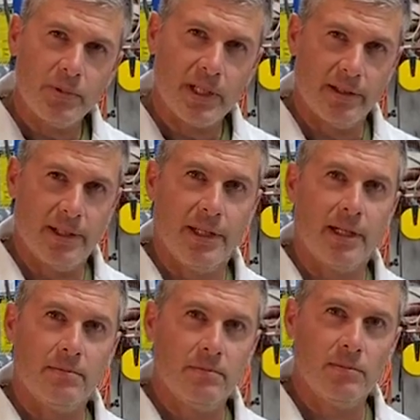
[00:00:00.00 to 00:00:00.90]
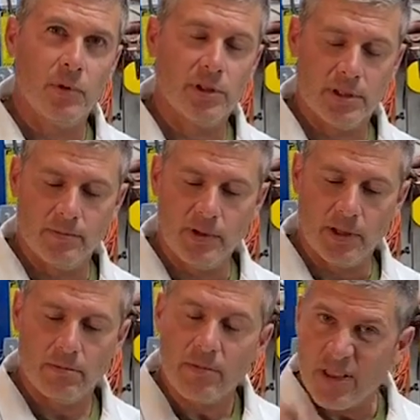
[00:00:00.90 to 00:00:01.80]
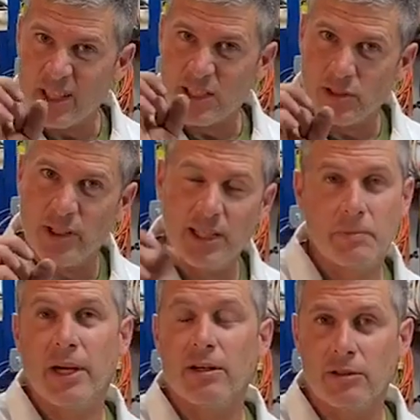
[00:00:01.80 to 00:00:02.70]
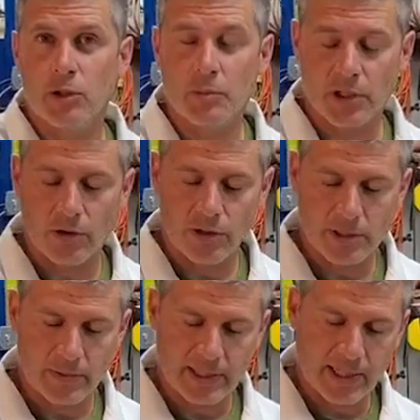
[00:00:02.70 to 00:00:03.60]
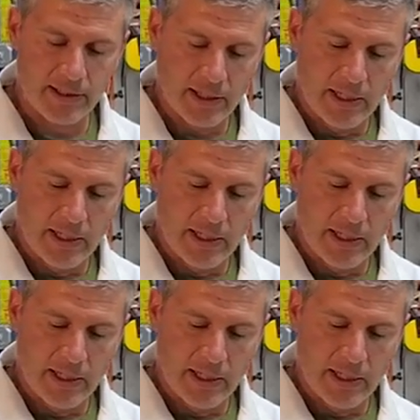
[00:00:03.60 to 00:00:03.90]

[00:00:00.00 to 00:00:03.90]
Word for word: down in there or some you know thick string paratrooper cord, something like that.